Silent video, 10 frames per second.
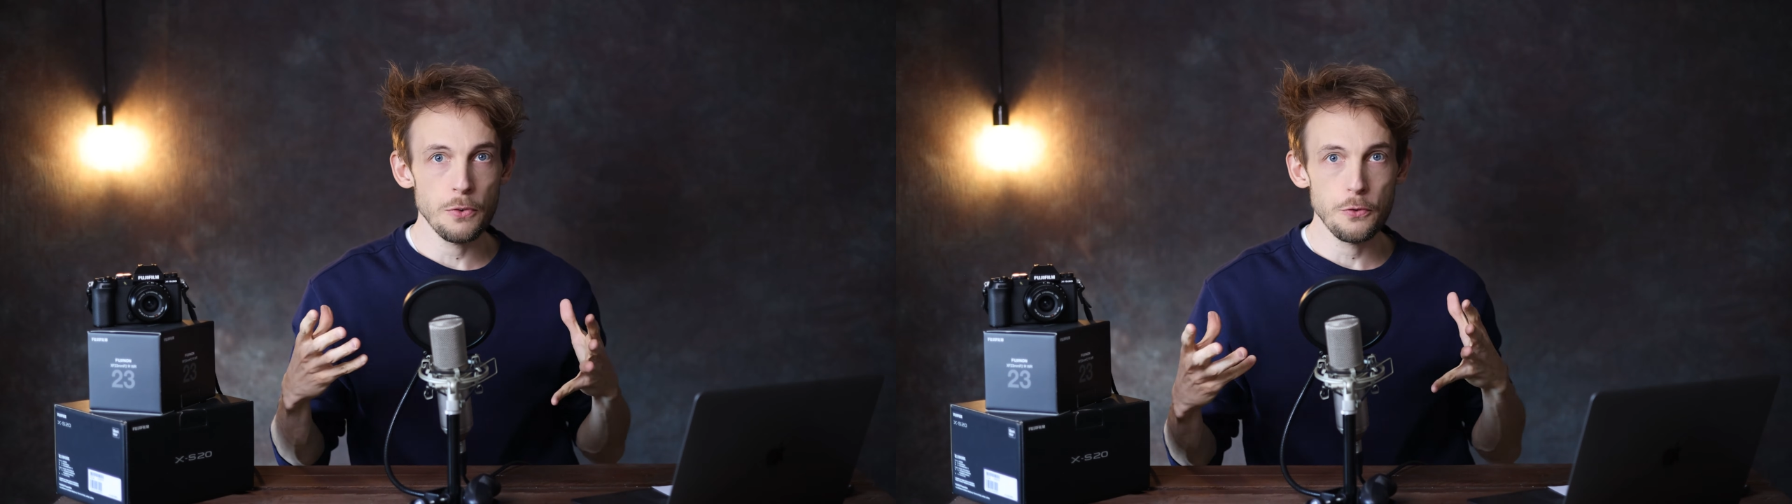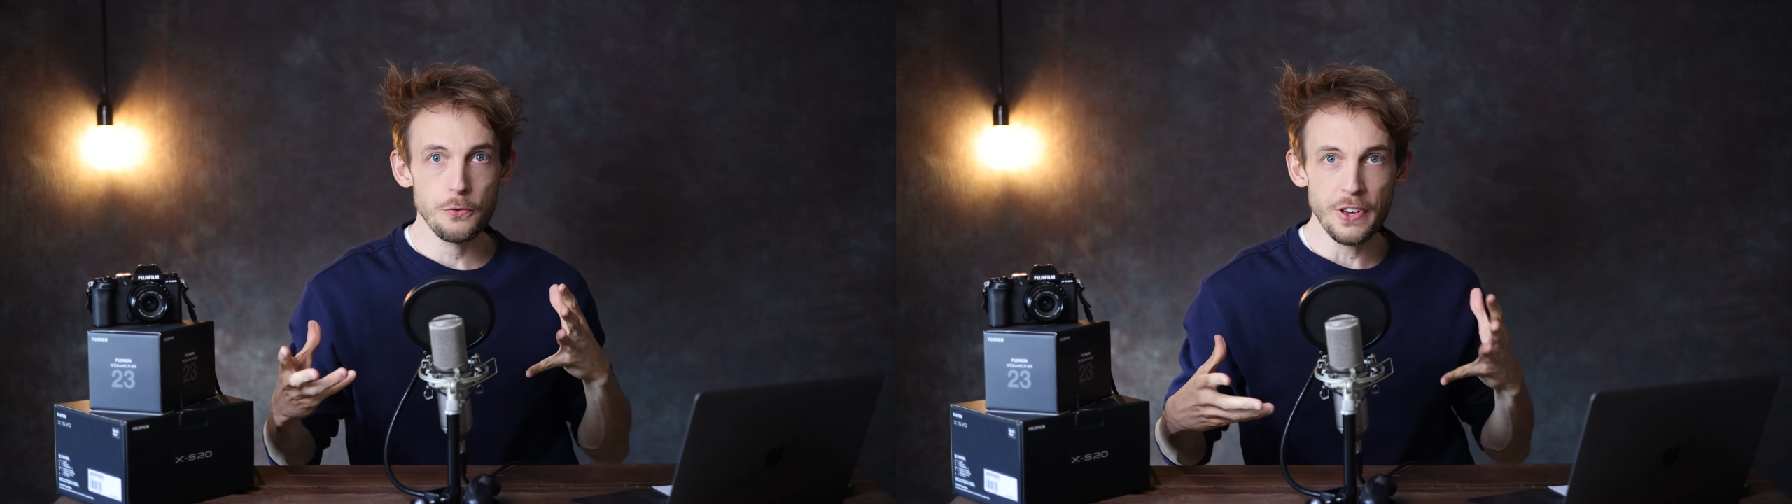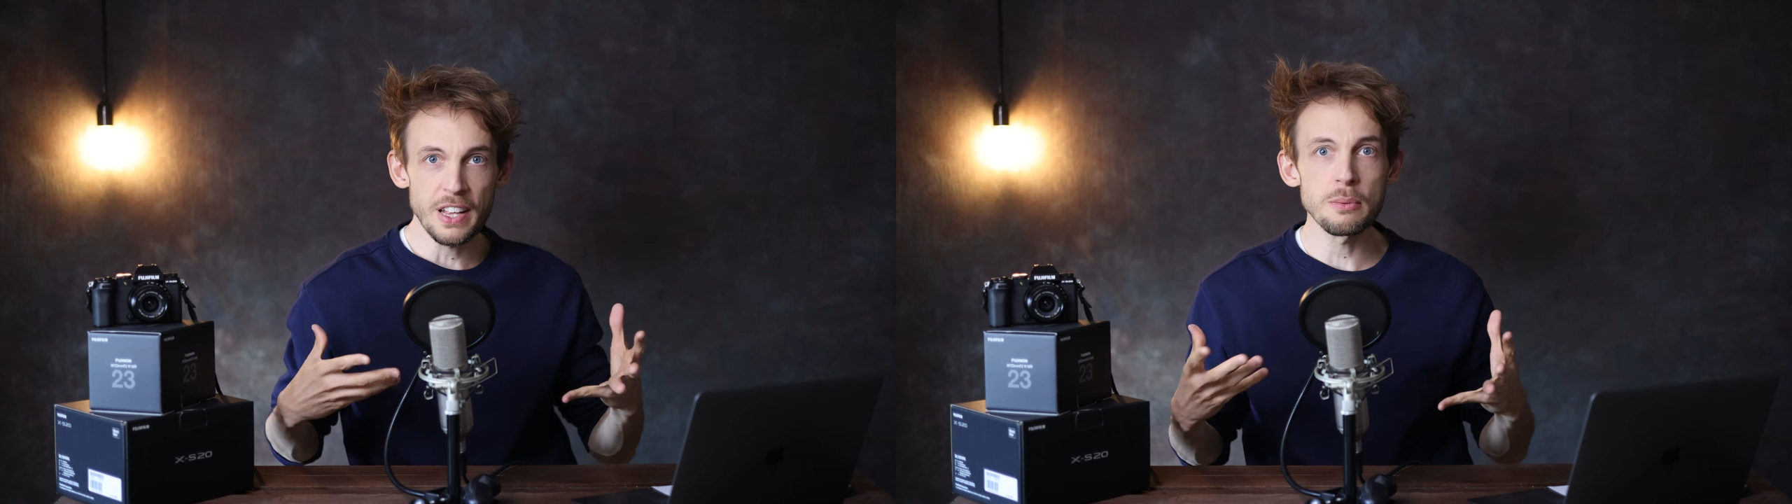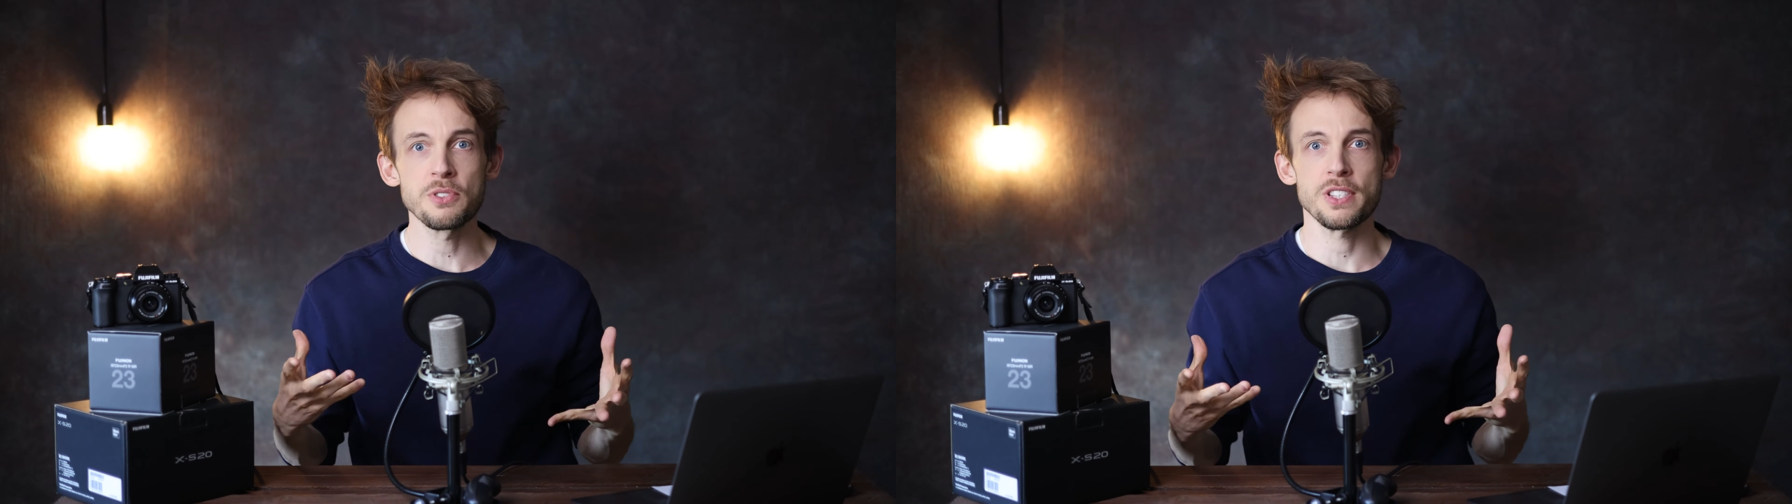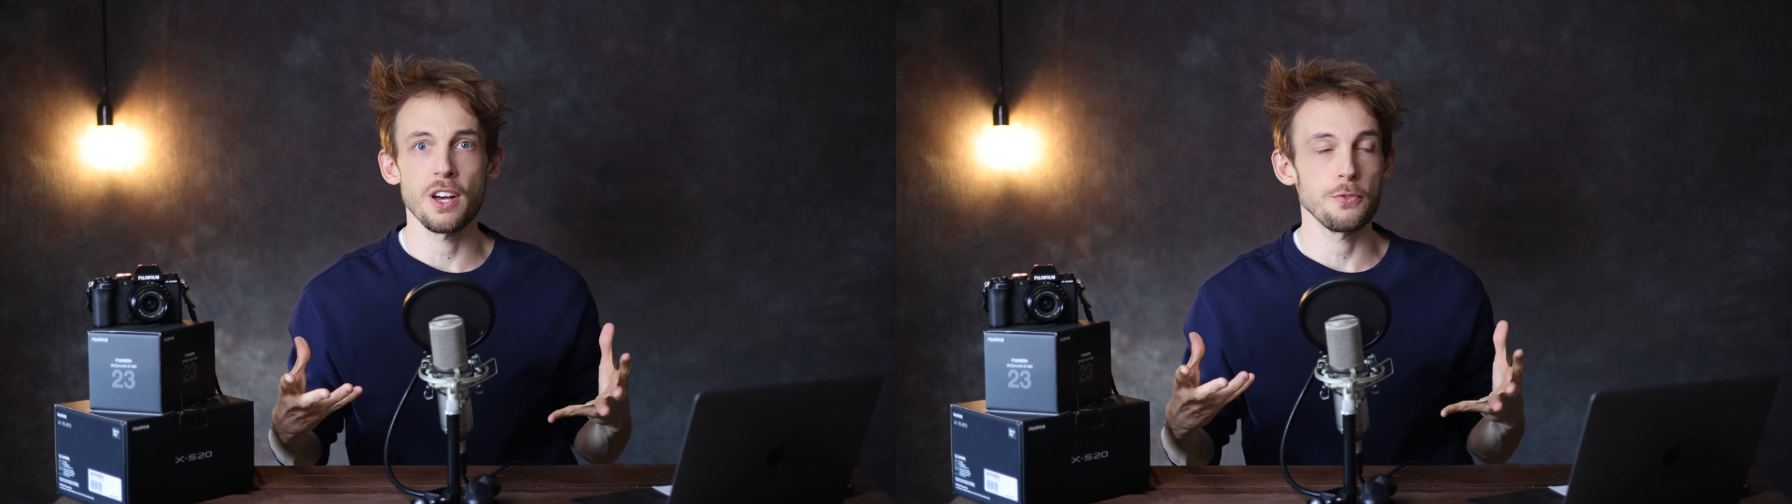film
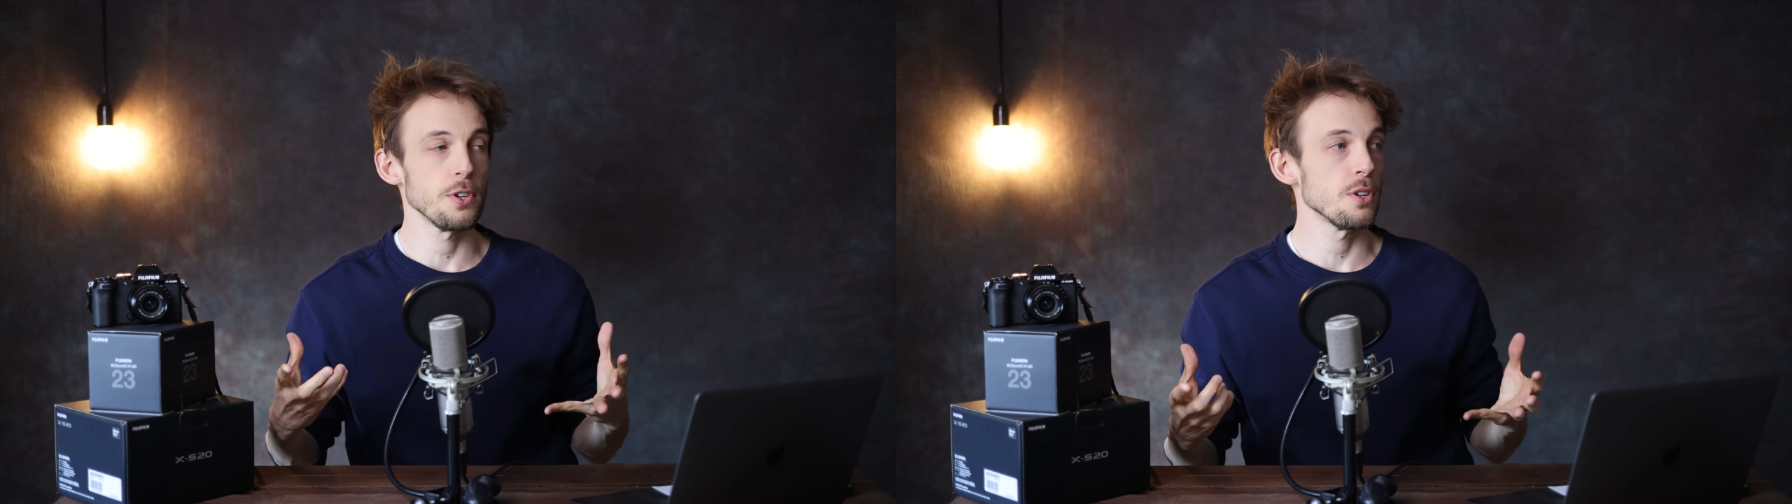stuff,